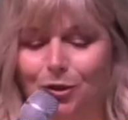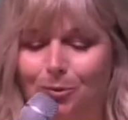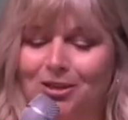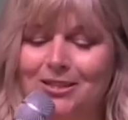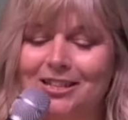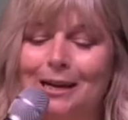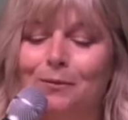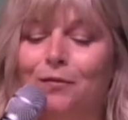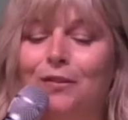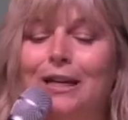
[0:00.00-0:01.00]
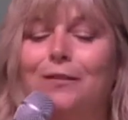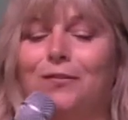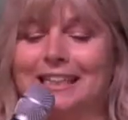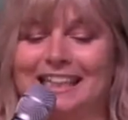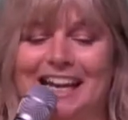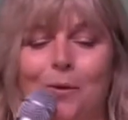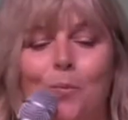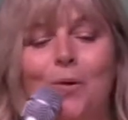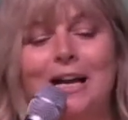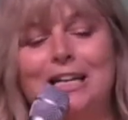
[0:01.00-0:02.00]
you because I am fearfully
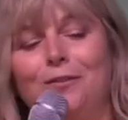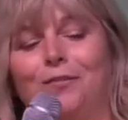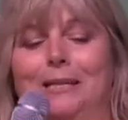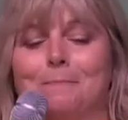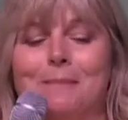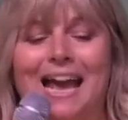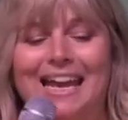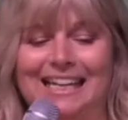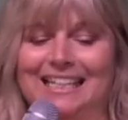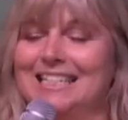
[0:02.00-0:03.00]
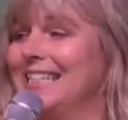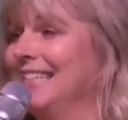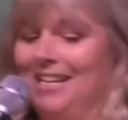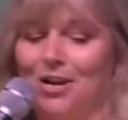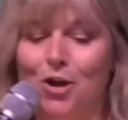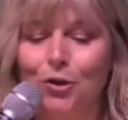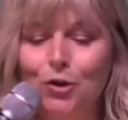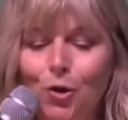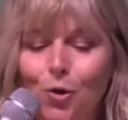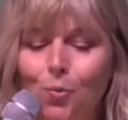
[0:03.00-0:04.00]
and wonderfully made.
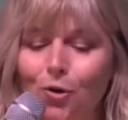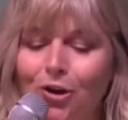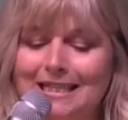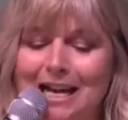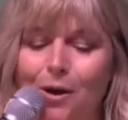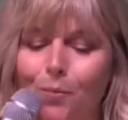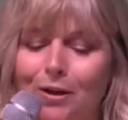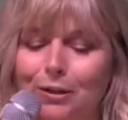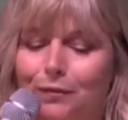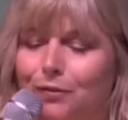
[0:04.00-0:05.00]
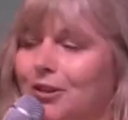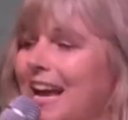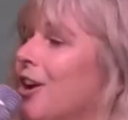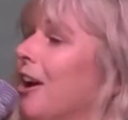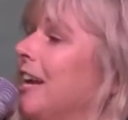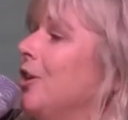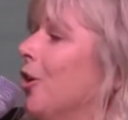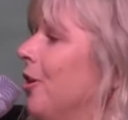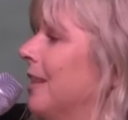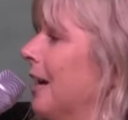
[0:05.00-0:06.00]
Your works are wonderful, and I
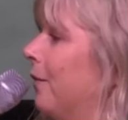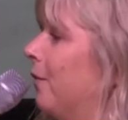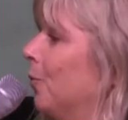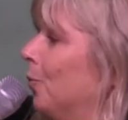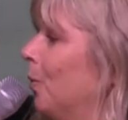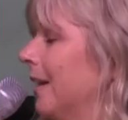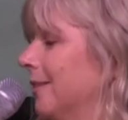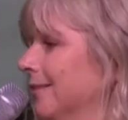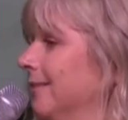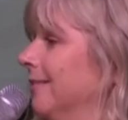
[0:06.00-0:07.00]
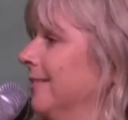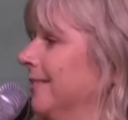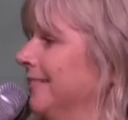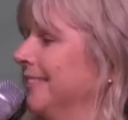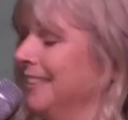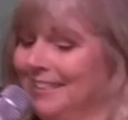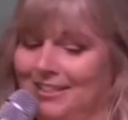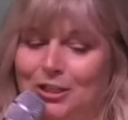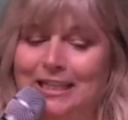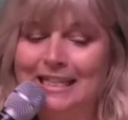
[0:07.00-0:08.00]
know that full well."
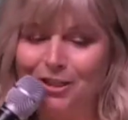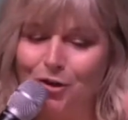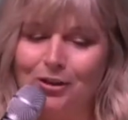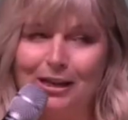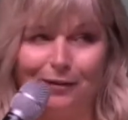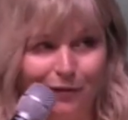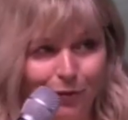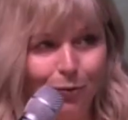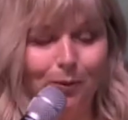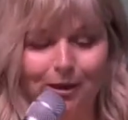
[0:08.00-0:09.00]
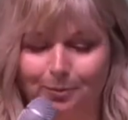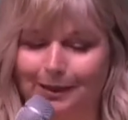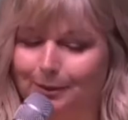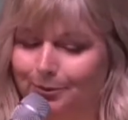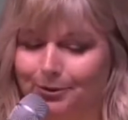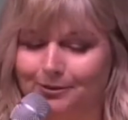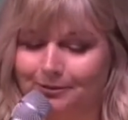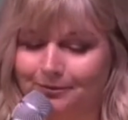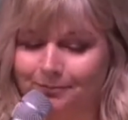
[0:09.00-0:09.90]
You need to know that full well, people.